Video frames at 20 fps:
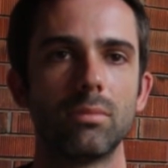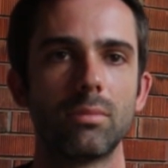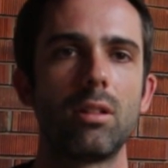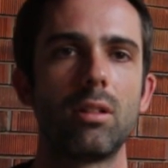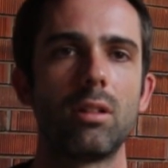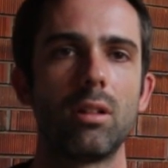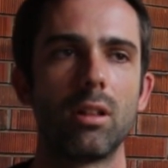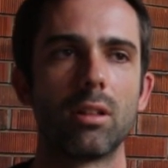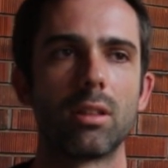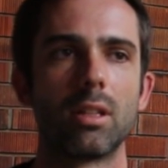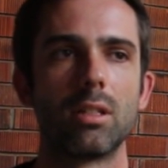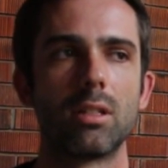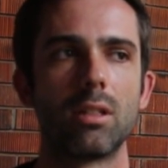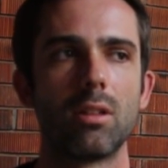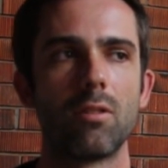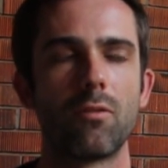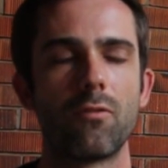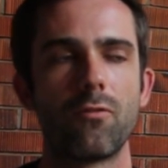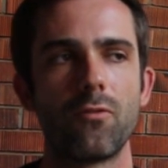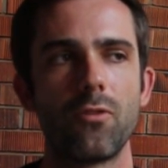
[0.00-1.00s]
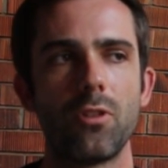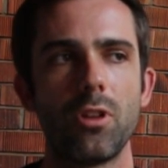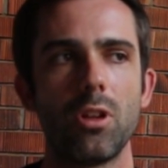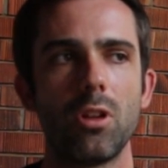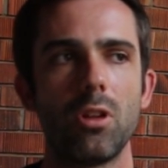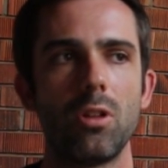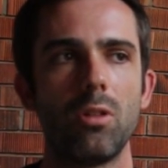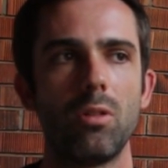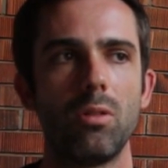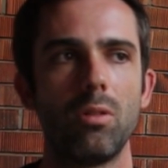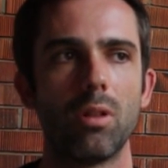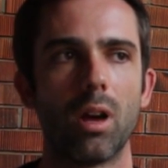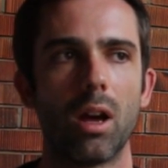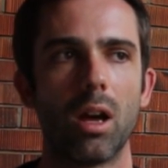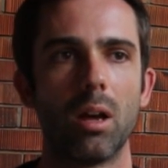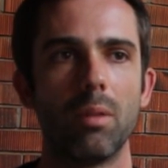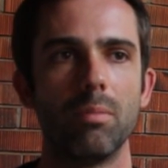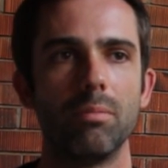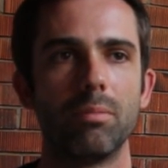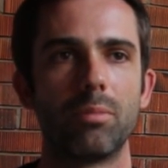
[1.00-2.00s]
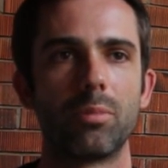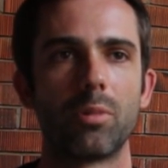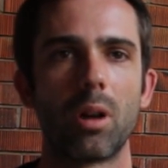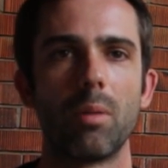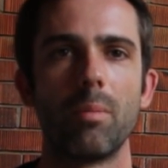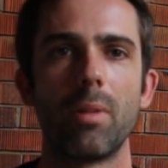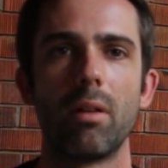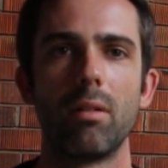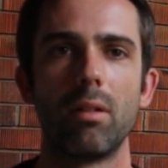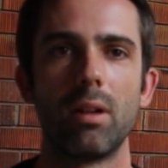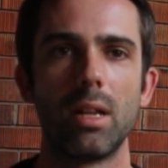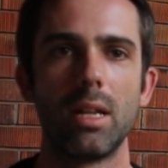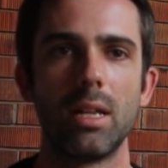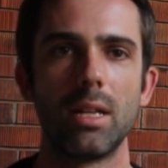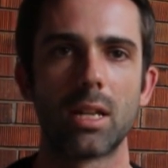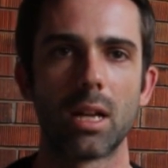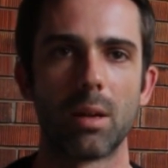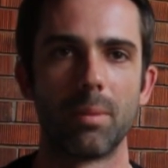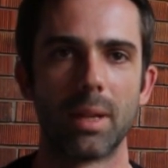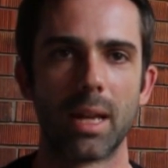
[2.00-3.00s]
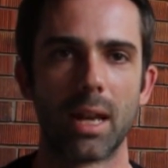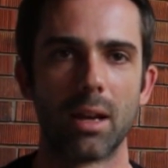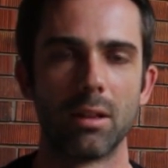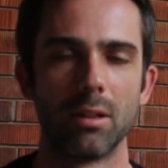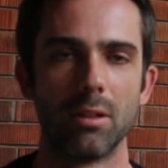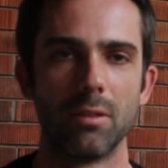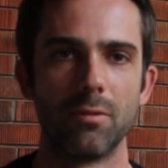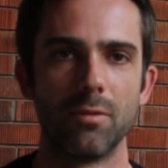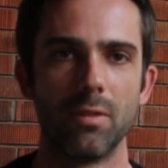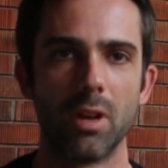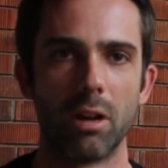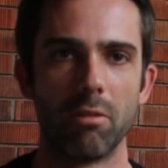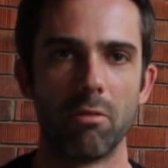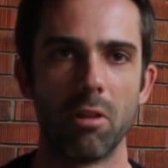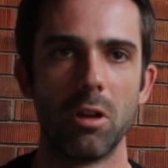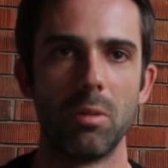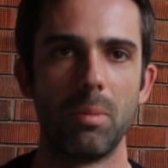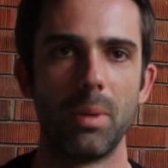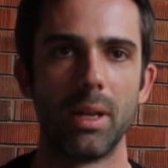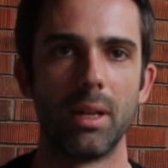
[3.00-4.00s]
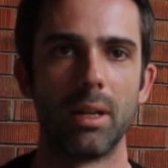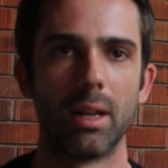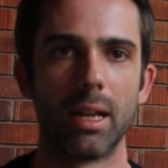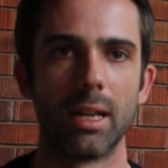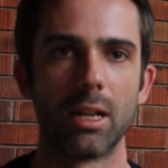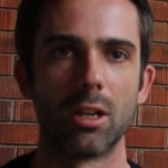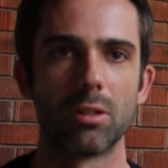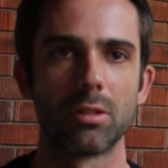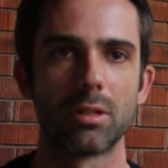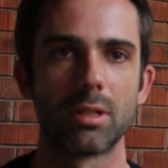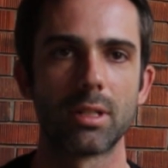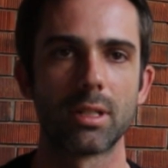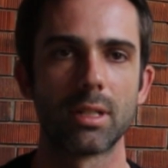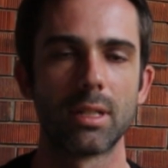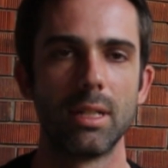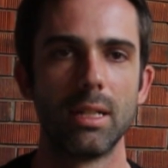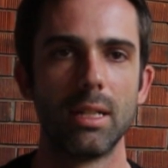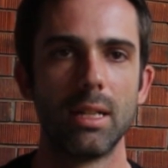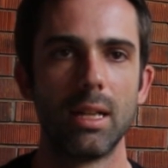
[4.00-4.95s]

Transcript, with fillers: Look, there's a few primarily coming out of Nairobi and Lagos,